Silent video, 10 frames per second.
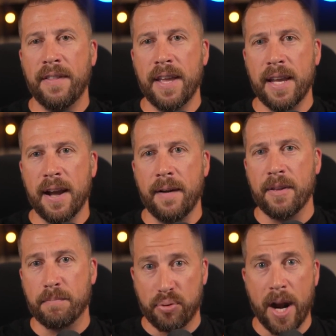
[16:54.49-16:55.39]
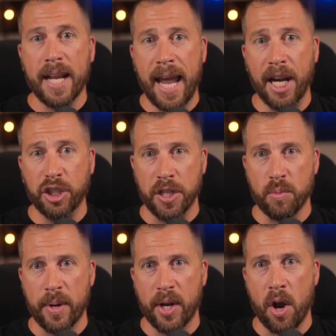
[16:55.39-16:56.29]
The predication is
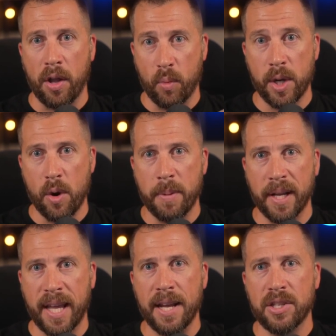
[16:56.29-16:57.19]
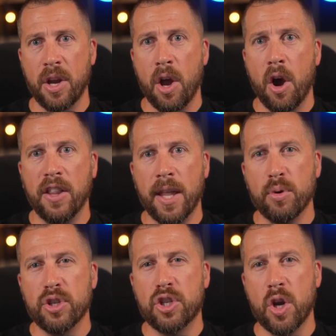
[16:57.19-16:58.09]
what we call it when you open a case on them
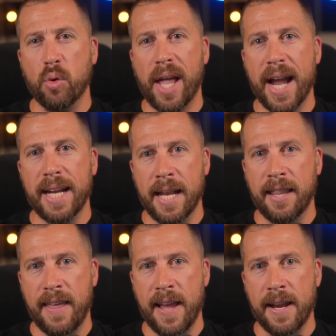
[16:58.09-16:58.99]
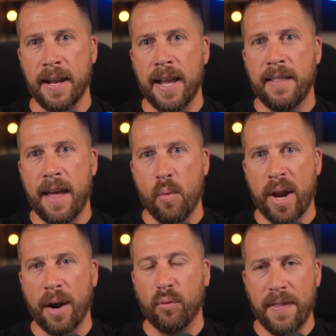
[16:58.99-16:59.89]
was so light and thin that
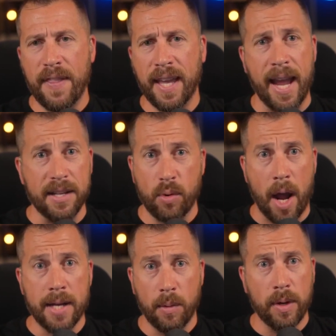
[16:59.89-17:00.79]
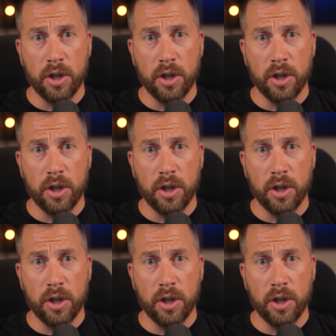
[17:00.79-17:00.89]
when I read the case, I did what you're